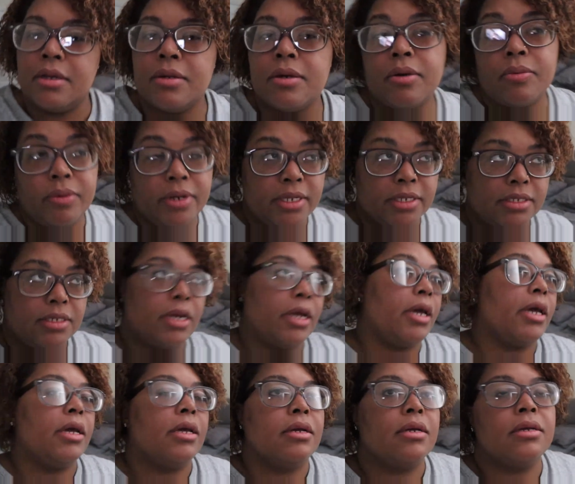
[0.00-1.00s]
A week
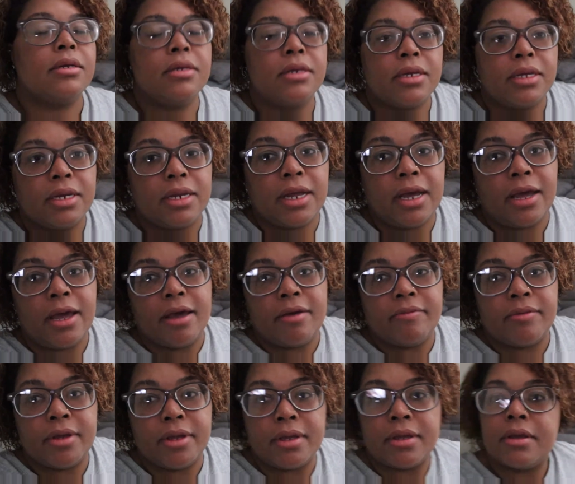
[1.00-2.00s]
today and not
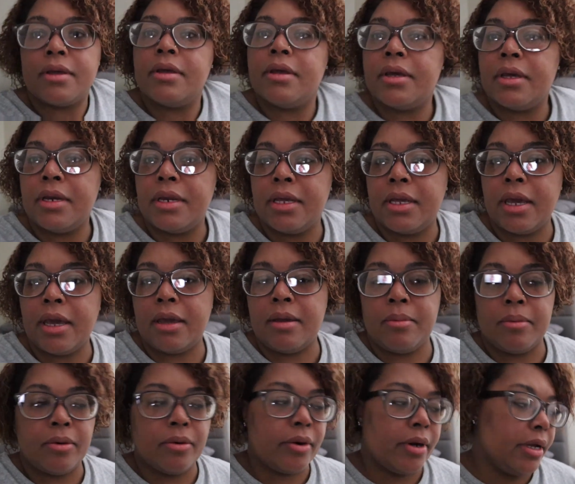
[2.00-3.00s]
having any
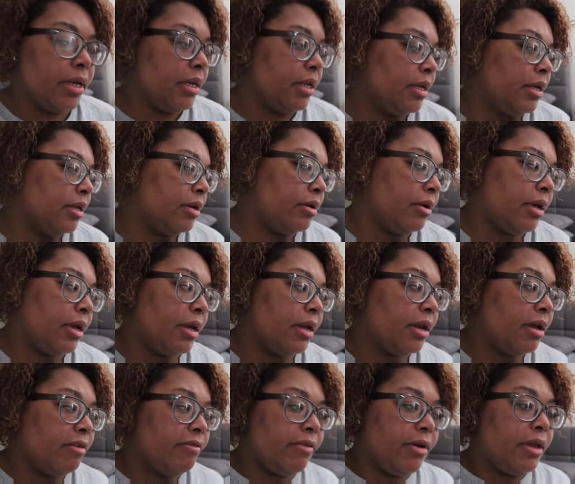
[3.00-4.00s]
cable or any internet
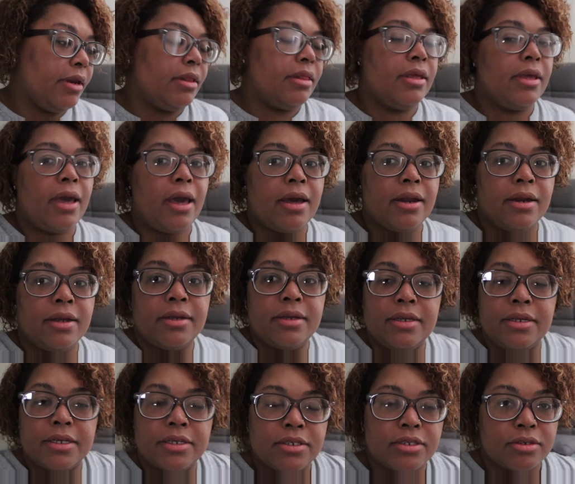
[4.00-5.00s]
and I finally got it
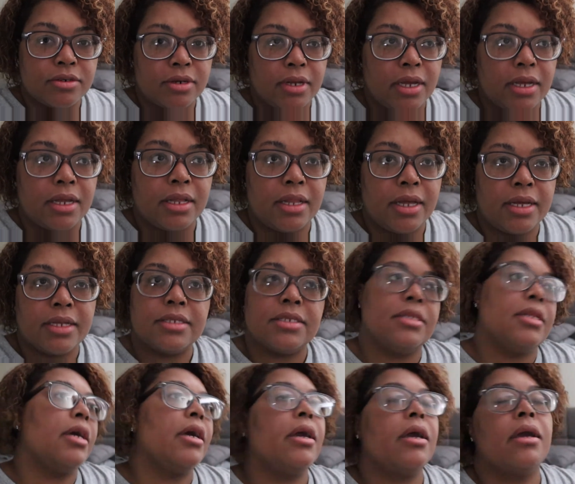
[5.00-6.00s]
yesterday,
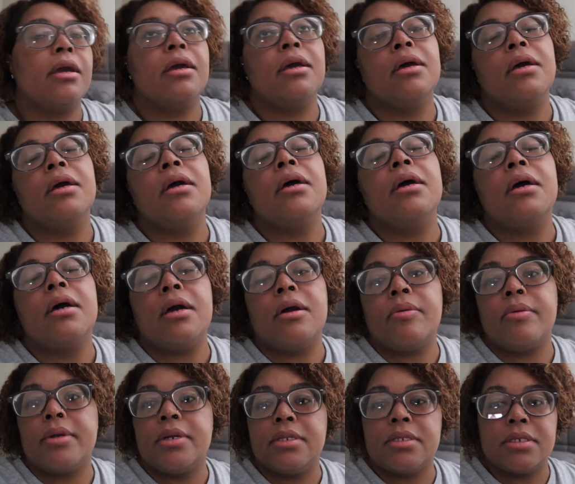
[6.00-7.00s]
last night. I
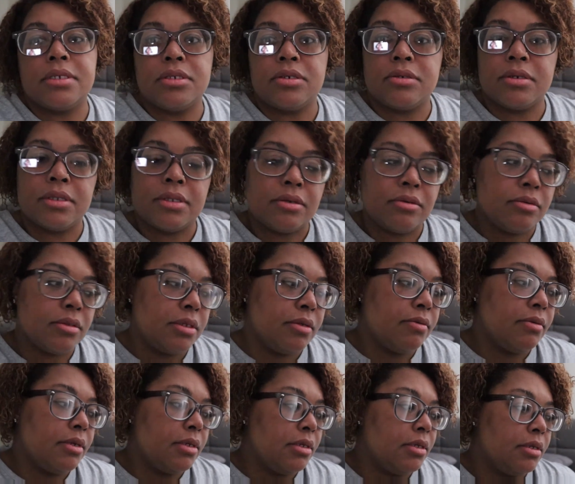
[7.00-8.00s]
wanted to enjoy a little
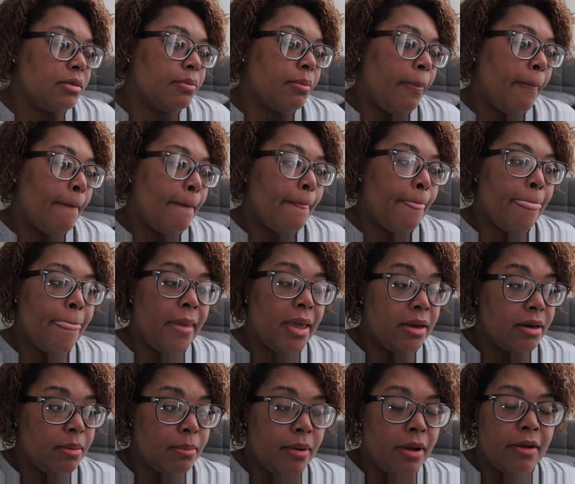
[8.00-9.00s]
TV.
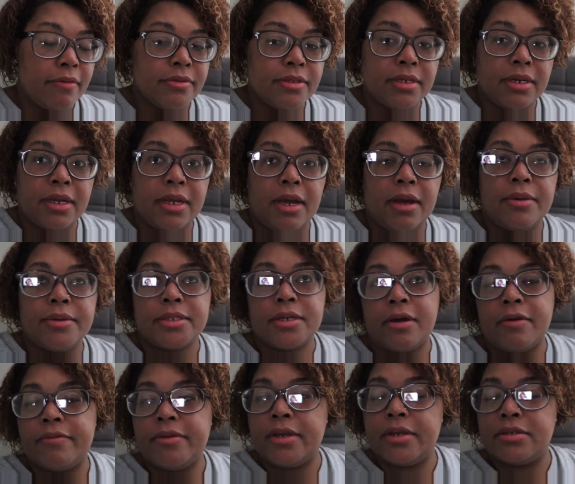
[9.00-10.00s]
And I'm off today. I was
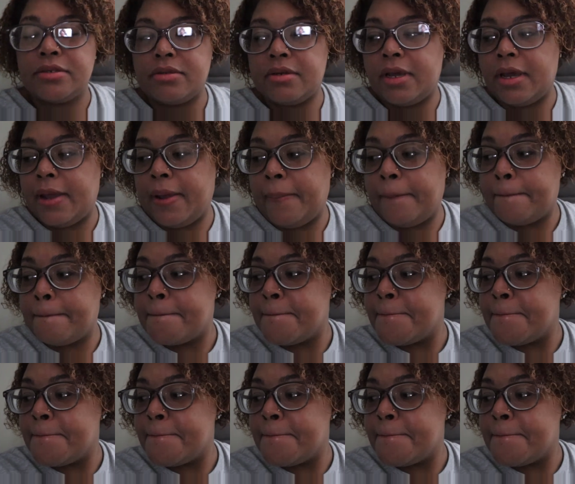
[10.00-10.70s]
off yesterday.